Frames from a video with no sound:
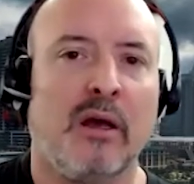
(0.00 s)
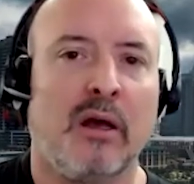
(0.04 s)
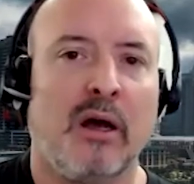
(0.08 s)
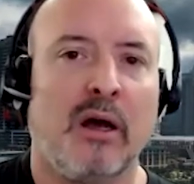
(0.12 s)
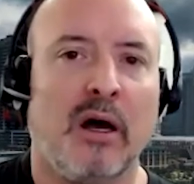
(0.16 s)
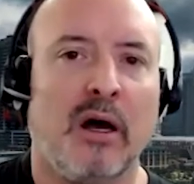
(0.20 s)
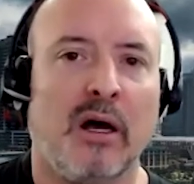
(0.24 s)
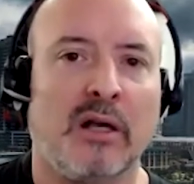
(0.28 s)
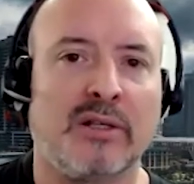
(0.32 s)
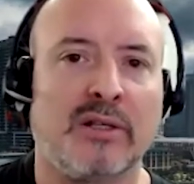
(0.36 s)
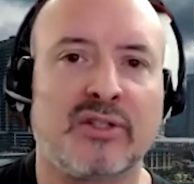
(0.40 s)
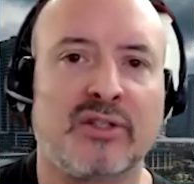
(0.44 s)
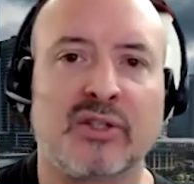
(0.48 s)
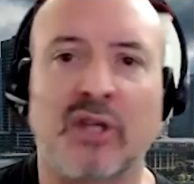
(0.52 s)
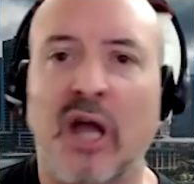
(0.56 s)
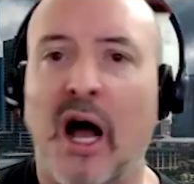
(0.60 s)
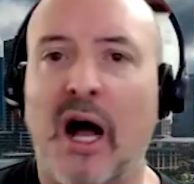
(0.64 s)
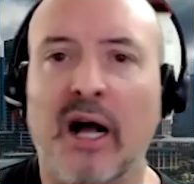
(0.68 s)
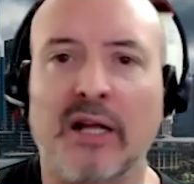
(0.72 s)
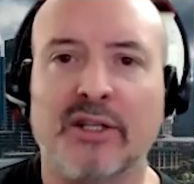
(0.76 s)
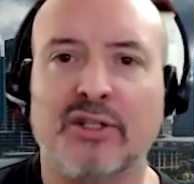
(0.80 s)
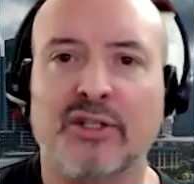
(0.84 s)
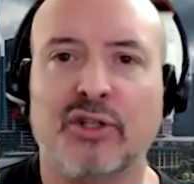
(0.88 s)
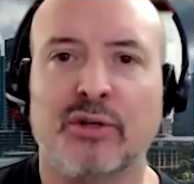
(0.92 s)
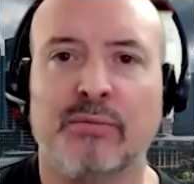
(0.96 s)
uh,
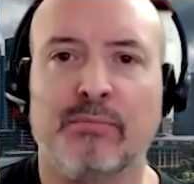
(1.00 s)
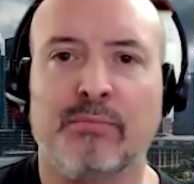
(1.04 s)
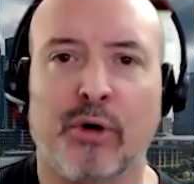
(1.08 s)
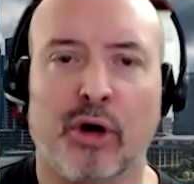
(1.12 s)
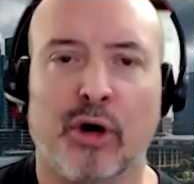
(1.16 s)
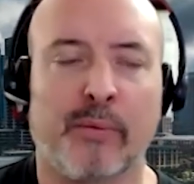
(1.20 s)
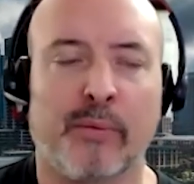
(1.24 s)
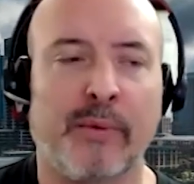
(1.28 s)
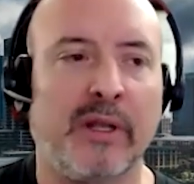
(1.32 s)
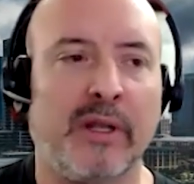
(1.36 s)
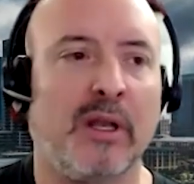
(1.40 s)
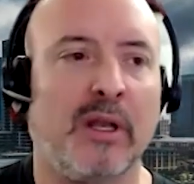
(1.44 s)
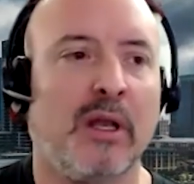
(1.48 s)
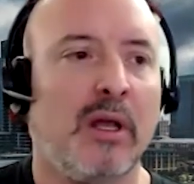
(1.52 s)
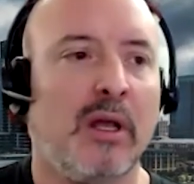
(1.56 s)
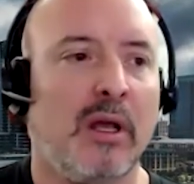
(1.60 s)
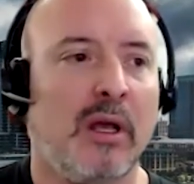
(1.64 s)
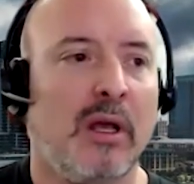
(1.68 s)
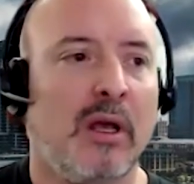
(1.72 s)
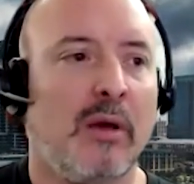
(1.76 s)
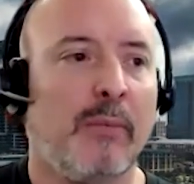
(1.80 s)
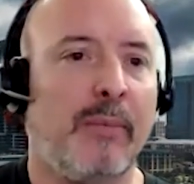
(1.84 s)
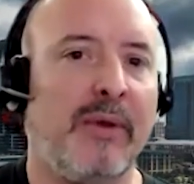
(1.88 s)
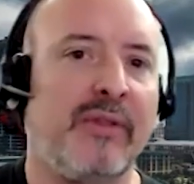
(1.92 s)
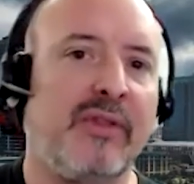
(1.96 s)
scotch, bourbon.
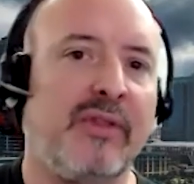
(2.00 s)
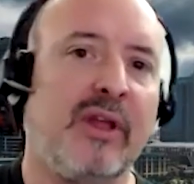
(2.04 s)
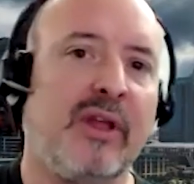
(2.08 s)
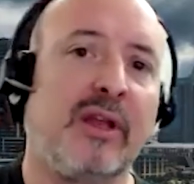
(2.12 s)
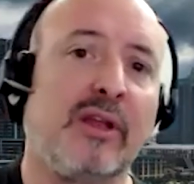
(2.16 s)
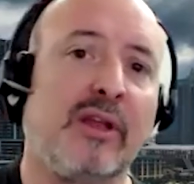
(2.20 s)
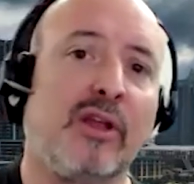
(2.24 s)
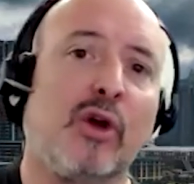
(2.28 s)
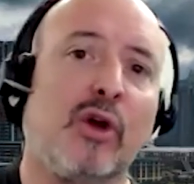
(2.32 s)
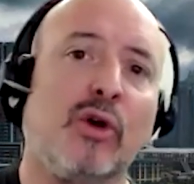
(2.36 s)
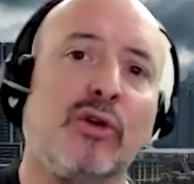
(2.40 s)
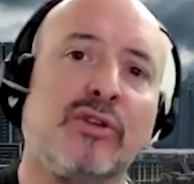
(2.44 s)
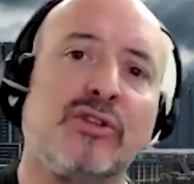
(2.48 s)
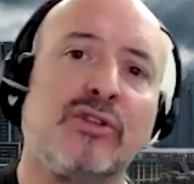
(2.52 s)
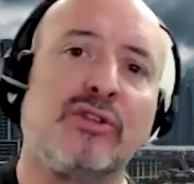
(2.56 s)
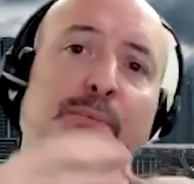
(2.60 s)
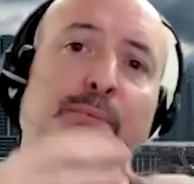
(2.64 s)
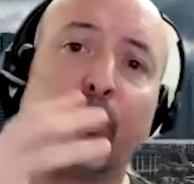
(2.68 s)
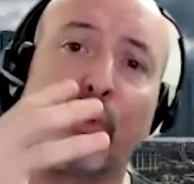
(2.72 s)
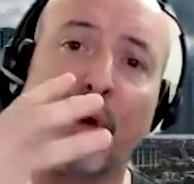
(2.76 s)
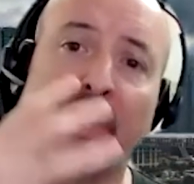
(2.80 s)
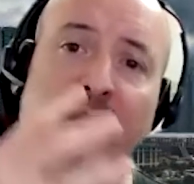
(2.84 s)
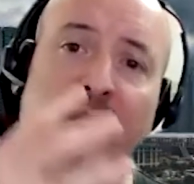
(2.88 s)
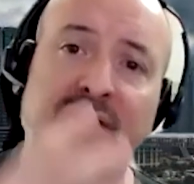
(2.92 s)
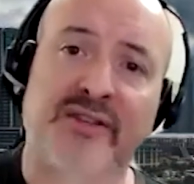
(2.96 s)
But then it goes to
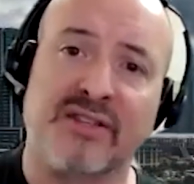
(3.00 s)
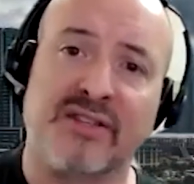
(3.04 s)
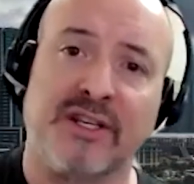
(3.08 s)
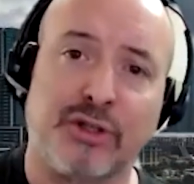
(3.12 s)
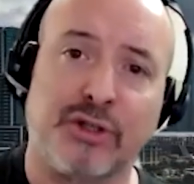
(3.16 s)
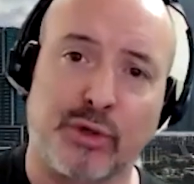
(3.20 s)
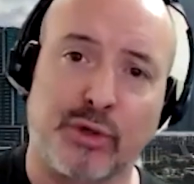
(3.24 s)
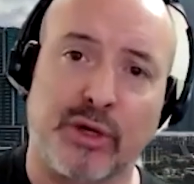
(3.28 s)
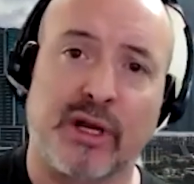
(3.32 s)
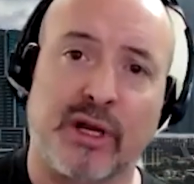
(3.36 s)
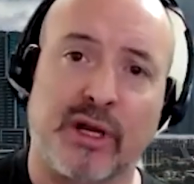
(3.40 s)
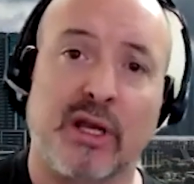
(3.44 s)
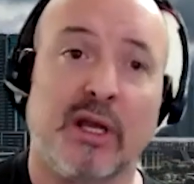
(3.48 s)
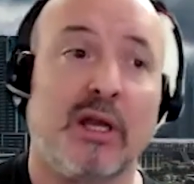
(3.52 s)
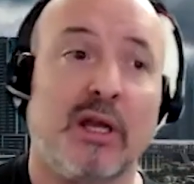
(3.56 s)
brand centric.